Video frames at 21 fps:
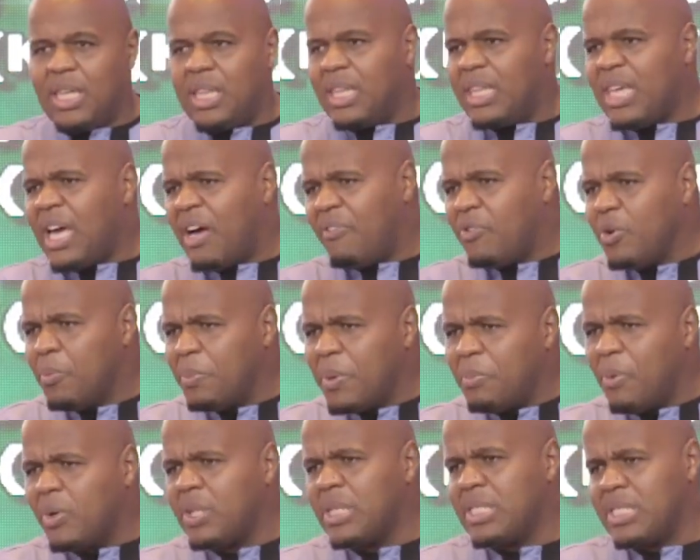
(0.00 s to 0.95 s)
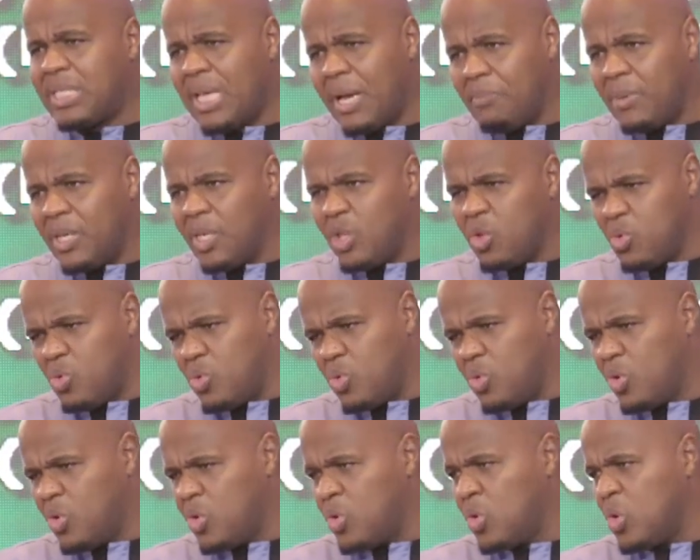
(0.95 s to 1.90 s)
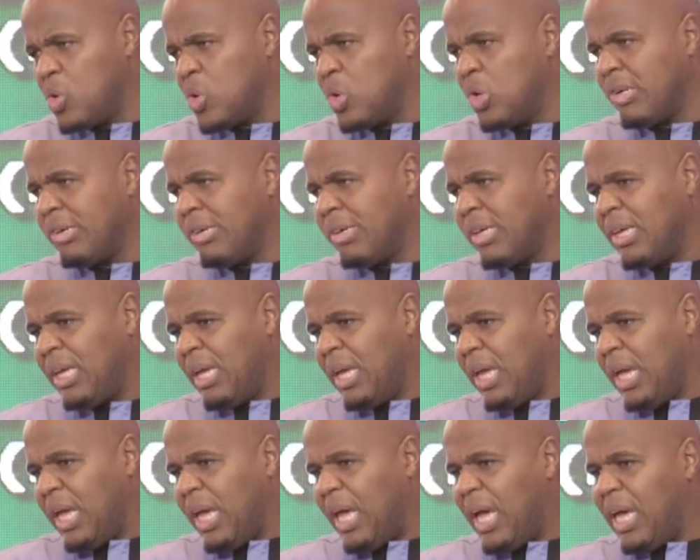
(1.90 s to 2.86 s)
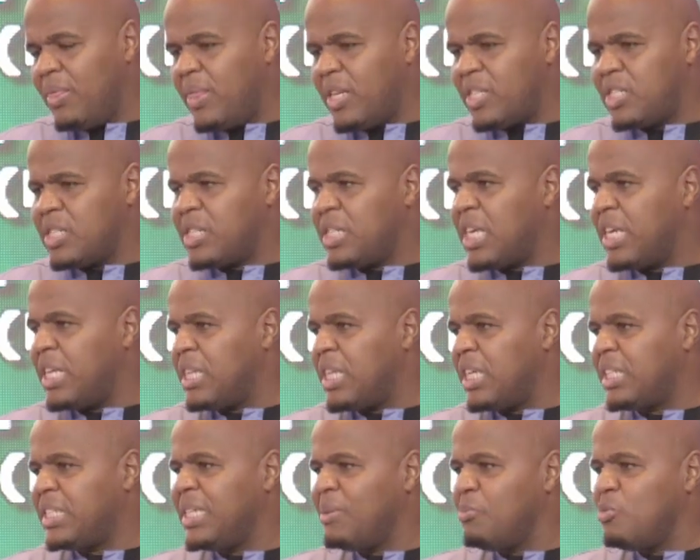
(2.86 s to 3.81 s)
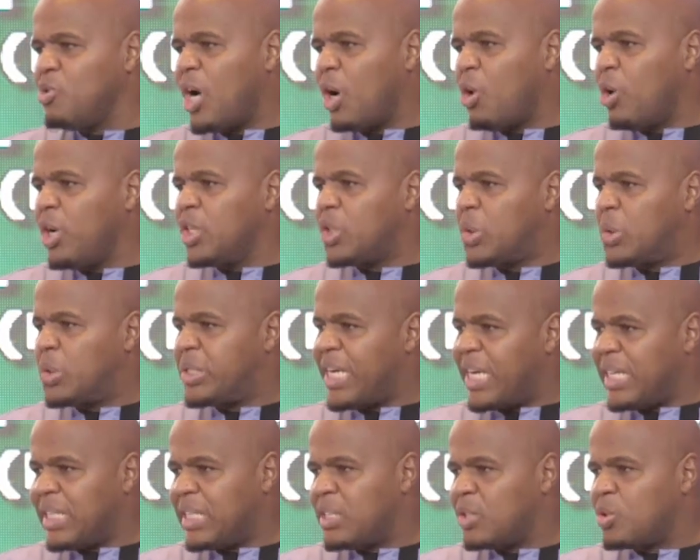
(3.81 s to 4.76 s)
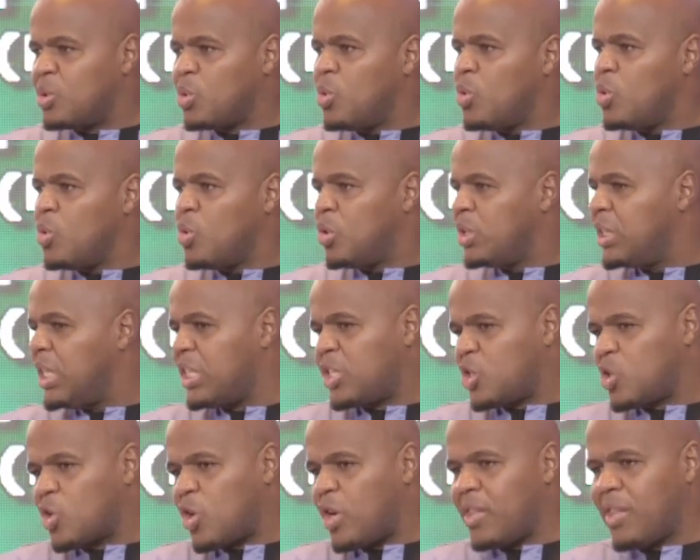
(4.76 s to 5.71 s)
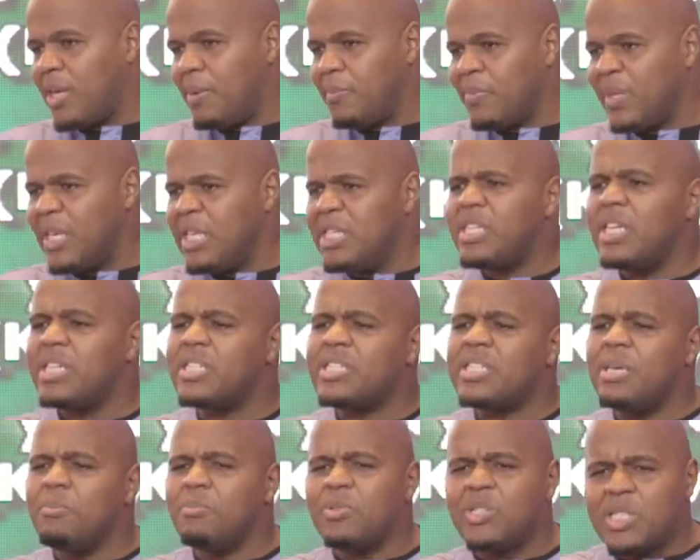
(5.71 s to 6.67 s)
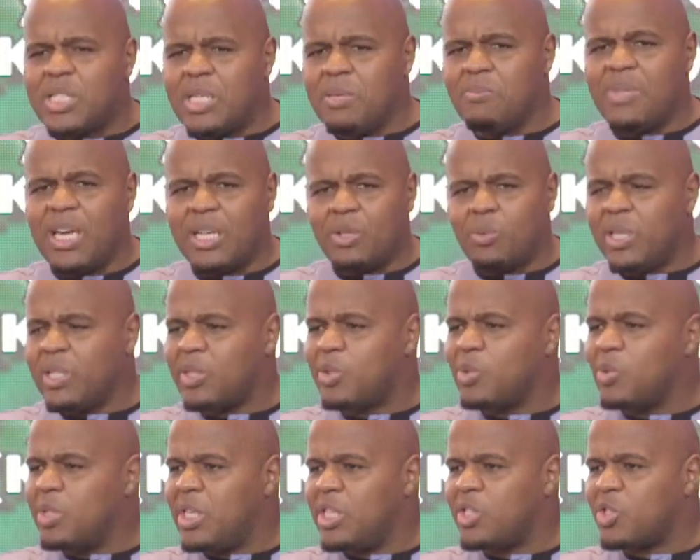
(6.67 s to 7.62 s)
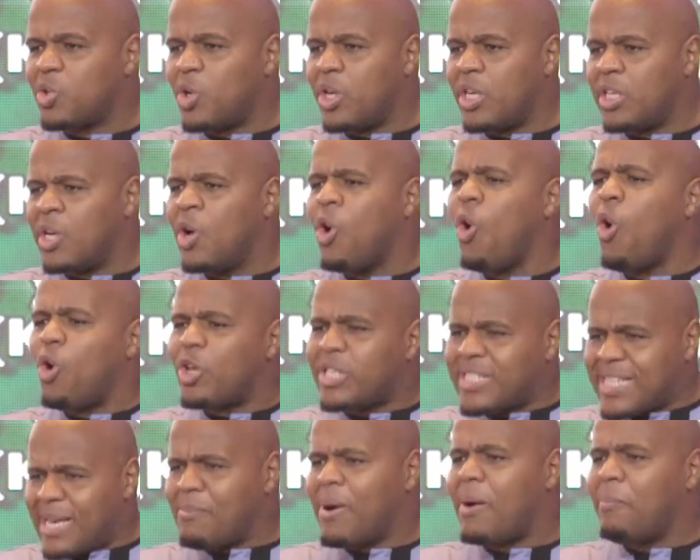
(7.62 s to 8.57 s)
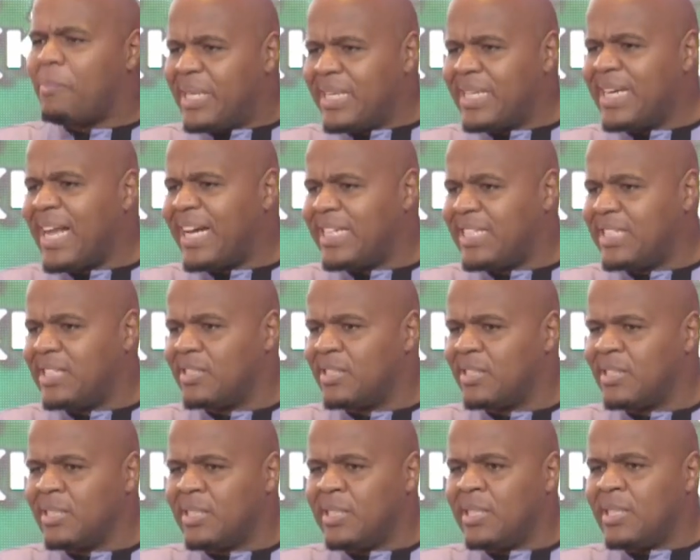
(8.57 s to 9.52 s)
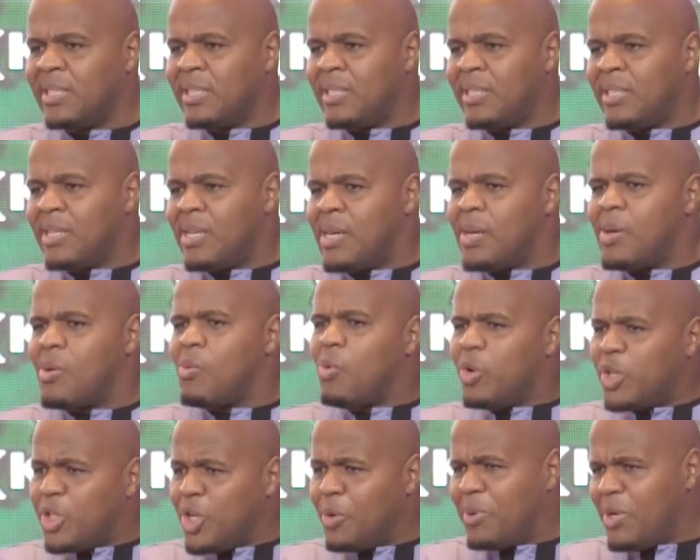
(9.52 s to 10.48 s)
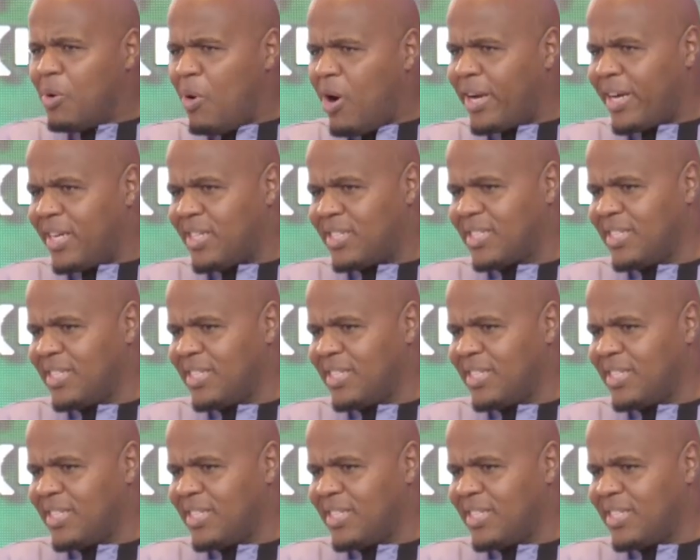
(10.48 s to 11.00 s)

there are a few people disturbing you. And the team we are going to send to destroy them is the same team that went to destroy Osama bin Laden. Would you be worried